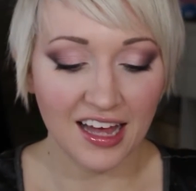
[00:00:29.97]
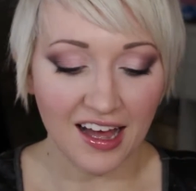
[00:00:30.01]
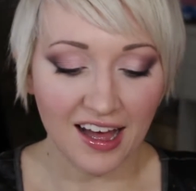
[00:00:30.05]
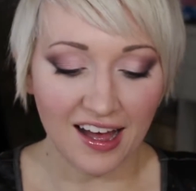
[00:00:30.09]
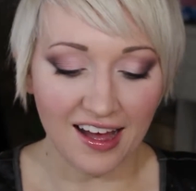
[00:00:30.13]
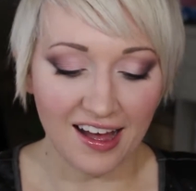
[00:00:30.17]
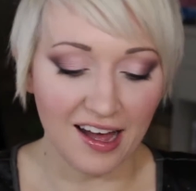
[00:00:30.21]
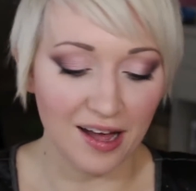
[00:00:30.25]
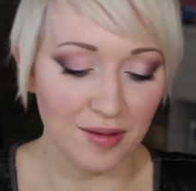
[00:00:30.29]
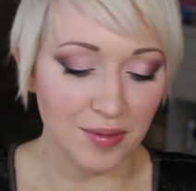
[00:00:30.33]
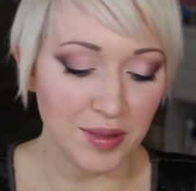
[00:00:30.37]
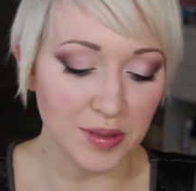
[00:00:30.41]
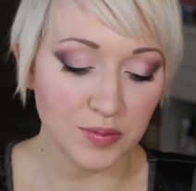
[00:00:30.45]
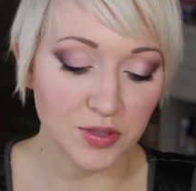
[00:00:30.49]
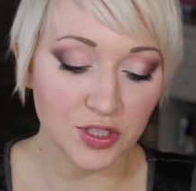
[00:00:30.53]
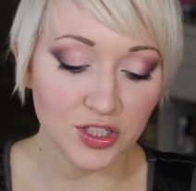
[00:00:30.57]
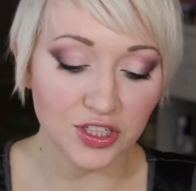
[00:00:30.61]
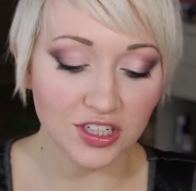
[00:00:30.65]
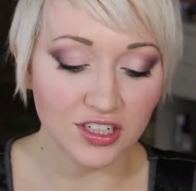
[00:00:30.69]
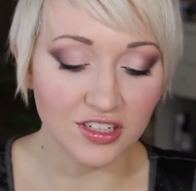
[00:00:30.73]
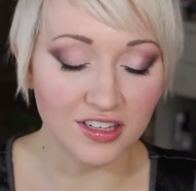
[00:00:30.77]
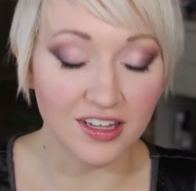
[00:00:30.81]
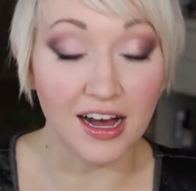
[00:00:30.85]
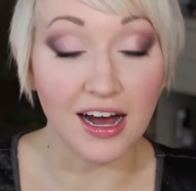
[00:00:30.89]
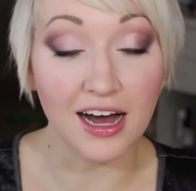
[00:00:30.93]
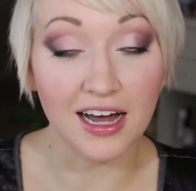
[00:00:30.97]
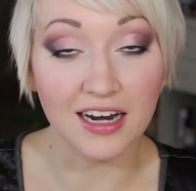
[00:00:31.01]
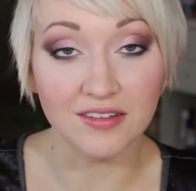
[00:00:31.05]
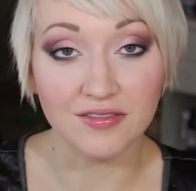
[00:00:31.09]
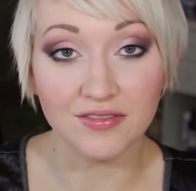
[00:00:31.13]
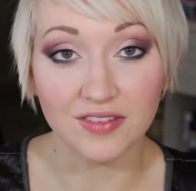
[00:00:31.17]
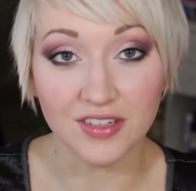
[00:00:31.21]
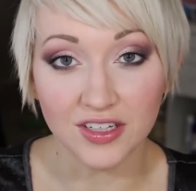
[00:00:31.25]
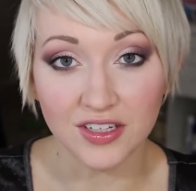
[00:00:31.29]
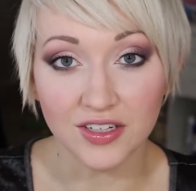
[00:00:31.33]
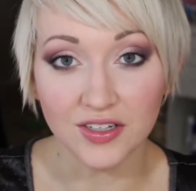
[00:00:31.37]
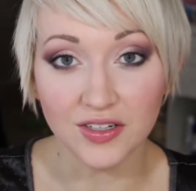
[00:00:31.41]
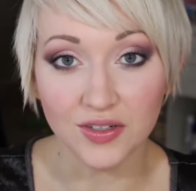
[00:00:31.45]
I'm sure a lot of
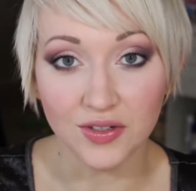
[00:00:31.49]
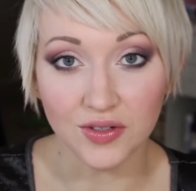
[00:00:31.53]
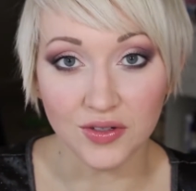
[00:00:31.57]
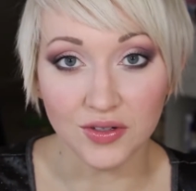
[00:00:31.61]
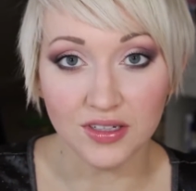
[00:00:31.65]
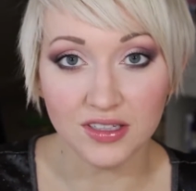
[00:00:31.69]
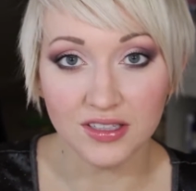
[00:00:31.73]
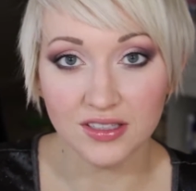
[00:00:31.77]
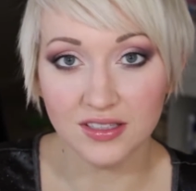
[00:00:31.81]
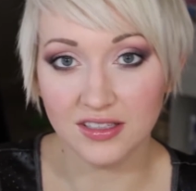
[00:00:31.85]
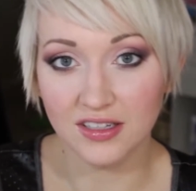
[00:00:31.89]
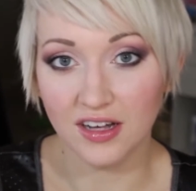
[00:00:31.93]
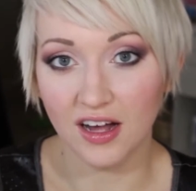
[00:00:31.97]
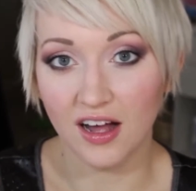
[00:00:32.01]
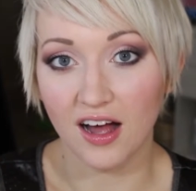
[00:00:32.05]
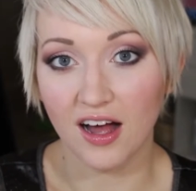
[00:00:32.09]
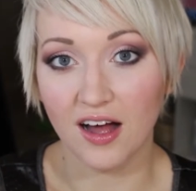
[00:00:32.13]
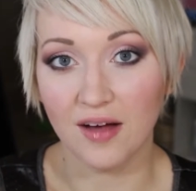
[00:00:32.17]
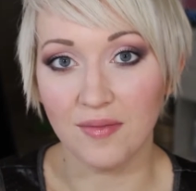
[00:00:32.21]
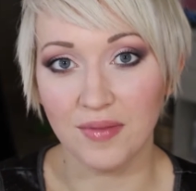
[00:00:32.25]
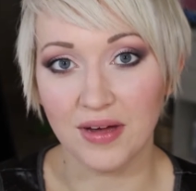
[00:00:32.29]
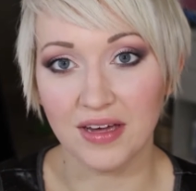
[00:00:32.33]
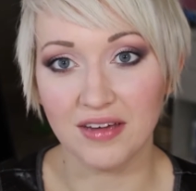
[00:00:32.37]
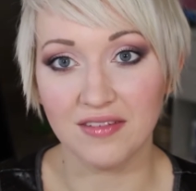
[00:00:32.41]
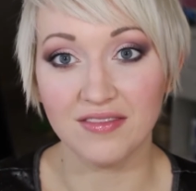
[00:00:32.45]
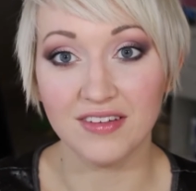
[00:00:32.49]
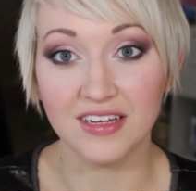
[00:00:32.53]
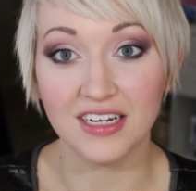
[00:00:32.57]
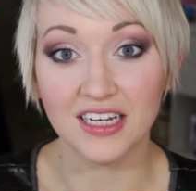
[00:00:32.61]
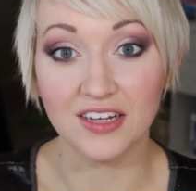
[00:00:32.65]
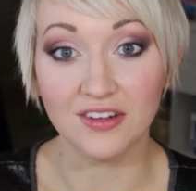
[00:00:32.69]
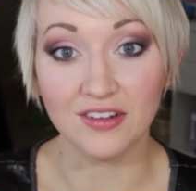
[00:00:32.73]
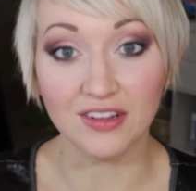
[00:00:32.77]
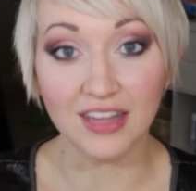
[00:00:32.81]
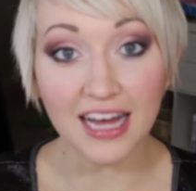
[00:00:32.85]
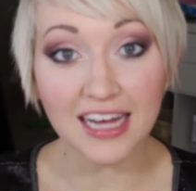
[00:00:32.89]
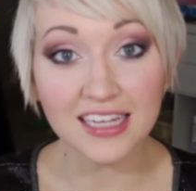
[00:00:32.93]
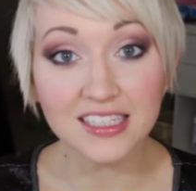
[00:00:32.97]
you saw my
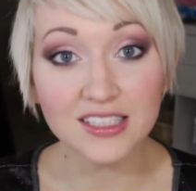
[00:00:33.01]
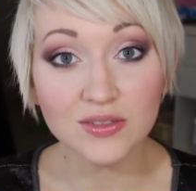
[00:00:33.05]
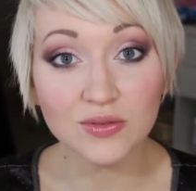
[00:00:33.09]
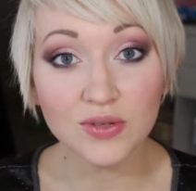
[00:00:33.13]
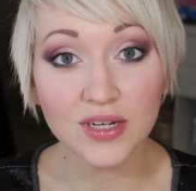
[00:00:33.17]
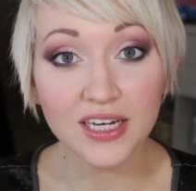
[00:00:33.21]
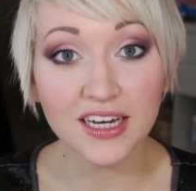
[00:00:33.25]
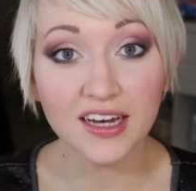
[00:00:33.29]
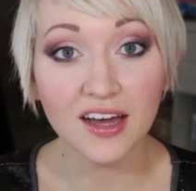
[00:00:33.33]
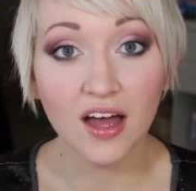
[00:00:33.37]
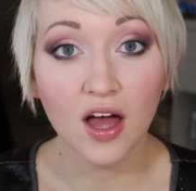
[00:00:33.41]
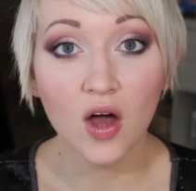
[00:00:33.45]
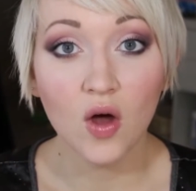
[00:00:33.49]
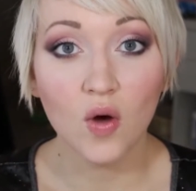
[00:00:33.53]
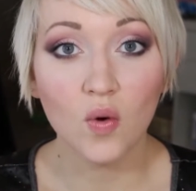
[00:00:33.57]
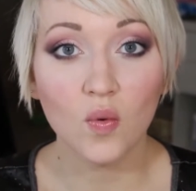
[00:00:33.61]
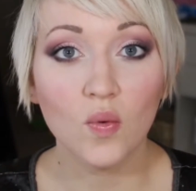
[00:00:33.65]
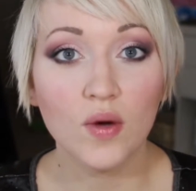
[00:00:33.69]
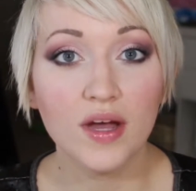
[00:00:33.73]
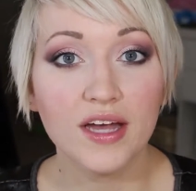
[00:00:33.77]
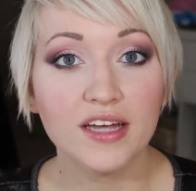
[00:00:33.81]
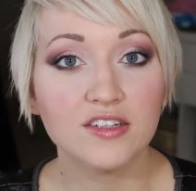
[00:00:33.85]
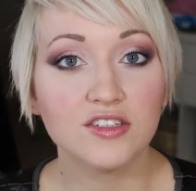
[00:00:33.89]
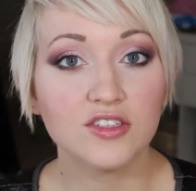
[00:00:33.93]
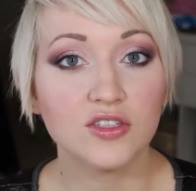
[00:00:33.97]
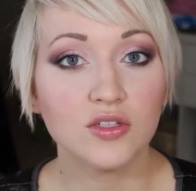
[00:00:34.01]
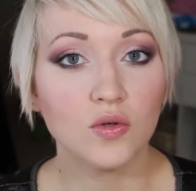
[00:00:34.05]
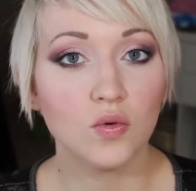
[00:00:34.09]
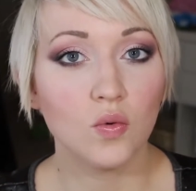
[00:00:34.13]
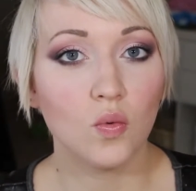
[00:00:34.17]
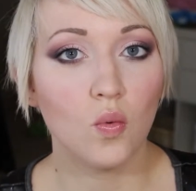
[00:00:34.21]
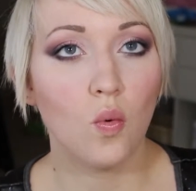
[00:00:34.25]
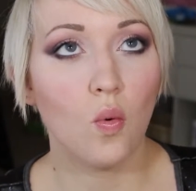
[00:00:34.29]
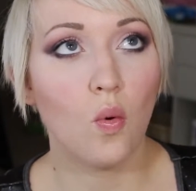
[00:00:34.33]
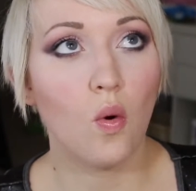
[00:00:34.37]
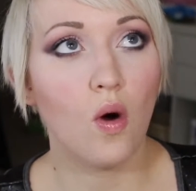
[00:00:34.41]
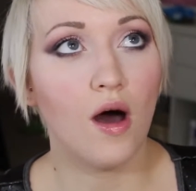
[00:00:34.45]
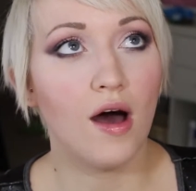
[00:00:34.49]
video last week, which
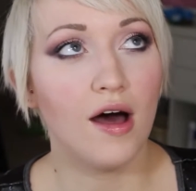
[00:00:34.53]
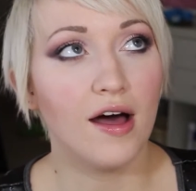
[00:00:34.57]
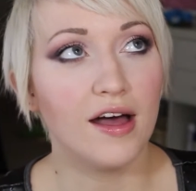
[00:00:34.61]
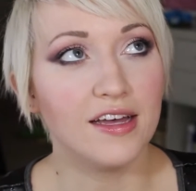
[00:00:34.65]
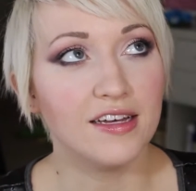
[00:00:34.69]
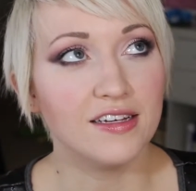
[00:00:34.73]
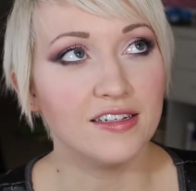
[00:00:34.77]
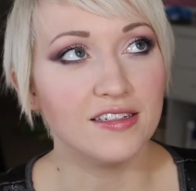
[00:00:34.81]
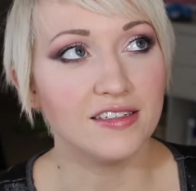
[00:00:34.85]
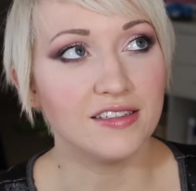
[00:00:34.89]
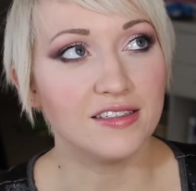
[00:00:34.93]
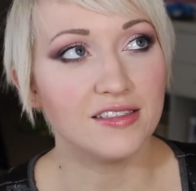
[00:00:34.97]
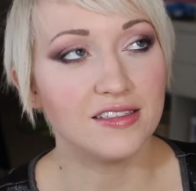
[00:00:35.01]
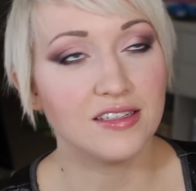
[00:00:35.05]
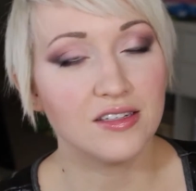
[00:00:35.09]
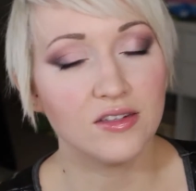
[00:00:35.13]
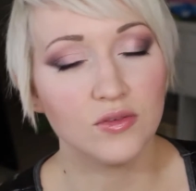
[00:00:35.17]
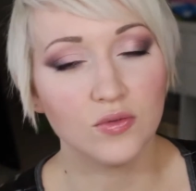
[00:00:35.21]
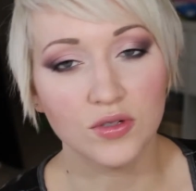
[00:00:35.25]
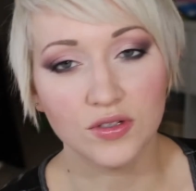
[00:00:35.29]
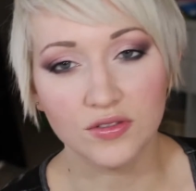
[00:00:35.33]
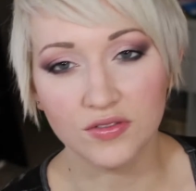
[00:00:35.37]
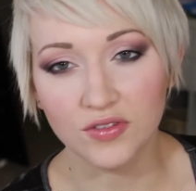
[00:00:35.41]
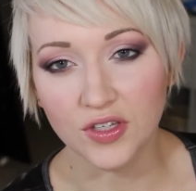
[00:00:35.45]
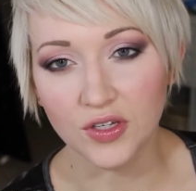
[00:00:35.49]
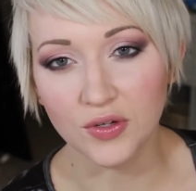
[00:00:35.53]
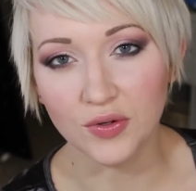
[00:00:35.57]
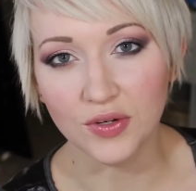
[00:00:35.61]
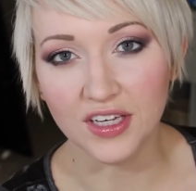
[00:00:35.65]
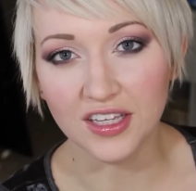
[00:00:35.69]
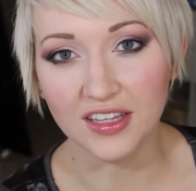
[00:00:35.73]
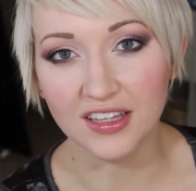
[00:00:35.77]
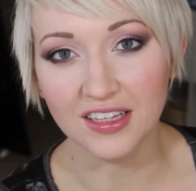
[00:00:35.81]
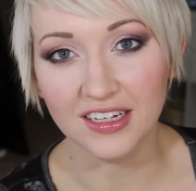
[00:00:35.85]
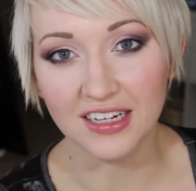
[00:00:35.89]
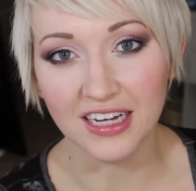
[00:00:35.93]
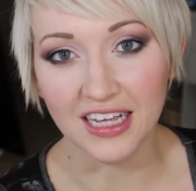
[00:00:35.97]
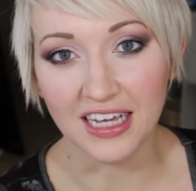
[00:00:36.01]
was reviewing
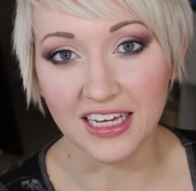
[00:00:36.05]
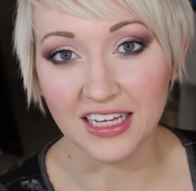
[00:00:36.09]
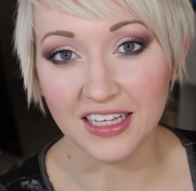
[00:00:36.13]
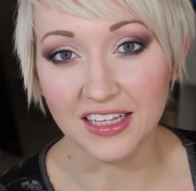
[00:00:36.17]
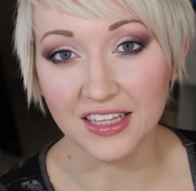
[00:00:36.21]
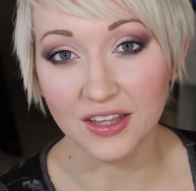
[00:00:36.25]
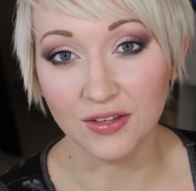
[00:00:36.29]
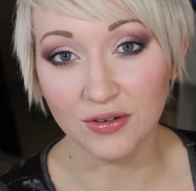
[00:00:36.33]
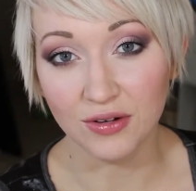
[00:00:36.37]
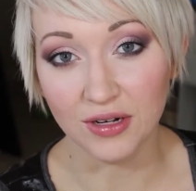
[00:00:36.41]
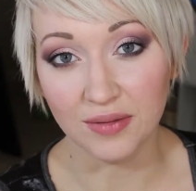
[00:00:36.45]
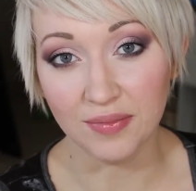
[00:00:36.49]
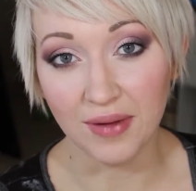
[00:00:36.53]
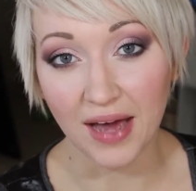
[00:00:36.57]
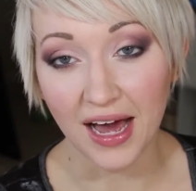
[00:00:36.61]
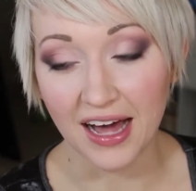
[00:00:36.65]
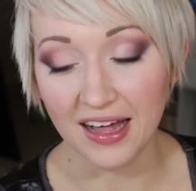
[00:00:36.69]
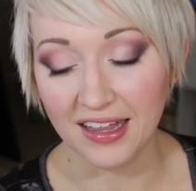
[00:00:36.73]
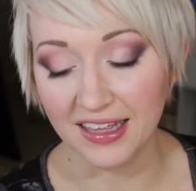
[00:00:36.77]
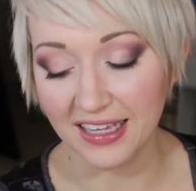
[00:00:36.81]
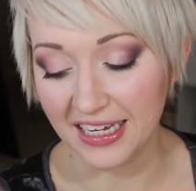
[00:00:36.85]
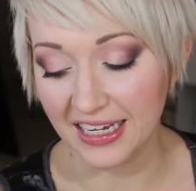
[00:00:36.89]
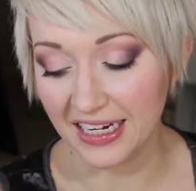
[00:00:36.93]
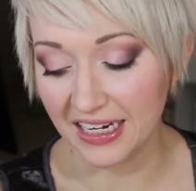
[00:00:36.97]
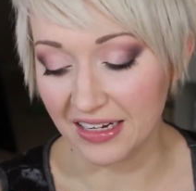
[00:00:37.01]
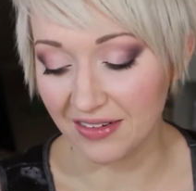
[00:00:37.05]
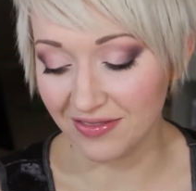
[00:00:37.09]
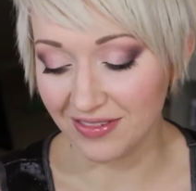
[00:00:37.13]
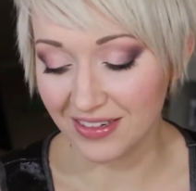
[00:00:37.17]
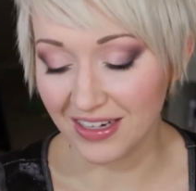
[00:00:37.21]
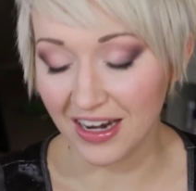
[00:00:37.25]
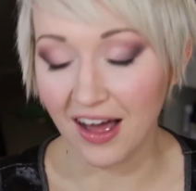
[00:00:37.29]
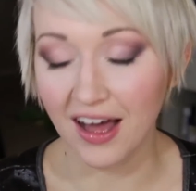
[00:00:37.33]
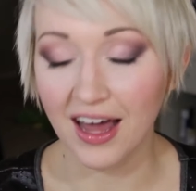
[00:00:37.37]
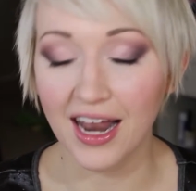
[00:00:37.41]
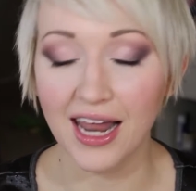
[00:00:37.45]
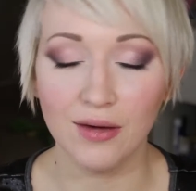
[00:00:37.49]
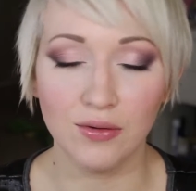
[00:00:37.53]
the Naked 3 palette. If
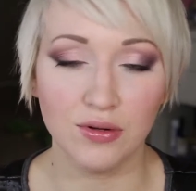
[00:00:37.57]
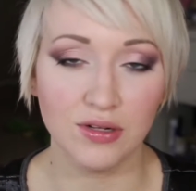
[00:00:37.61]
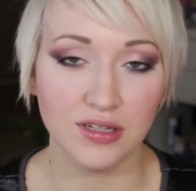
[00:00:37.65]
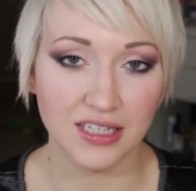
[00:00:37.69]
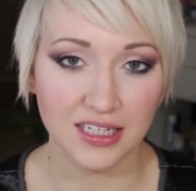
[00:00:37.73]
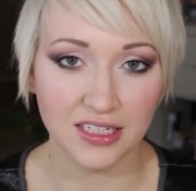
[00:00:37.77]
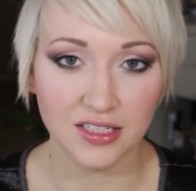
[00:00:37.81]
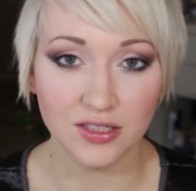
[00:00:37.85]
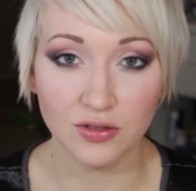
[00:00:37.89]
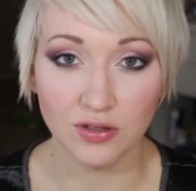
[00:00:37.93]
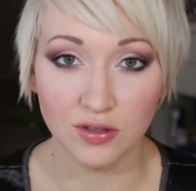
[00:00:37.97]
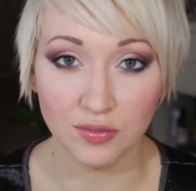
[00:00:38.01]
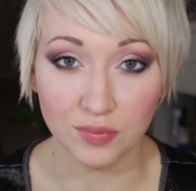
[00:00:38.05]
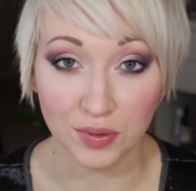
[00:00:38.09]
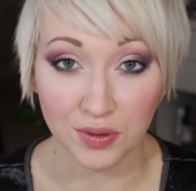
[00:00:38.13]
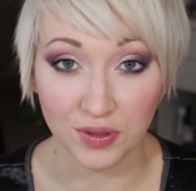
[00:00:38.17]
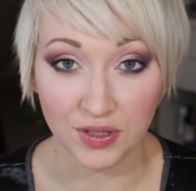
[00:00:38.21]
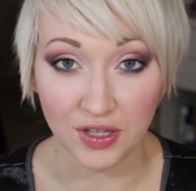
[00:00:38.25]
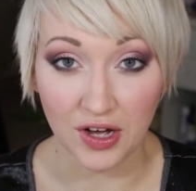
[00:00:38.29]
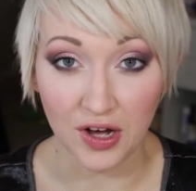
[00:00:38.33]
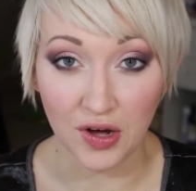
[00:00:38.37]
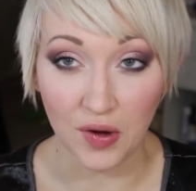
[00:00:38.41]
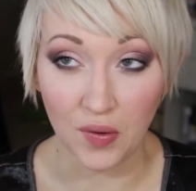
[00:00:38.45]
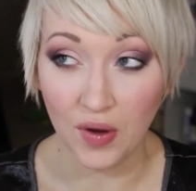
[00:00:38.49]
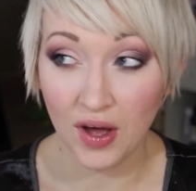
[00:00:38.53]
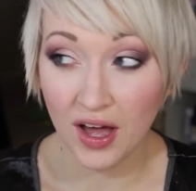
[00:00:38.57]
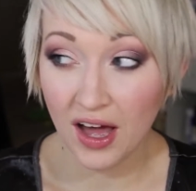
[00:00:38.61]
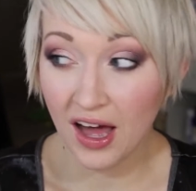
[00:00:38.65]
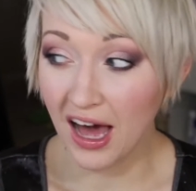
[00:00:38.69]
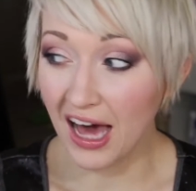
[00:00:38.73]
not, I will link to it below.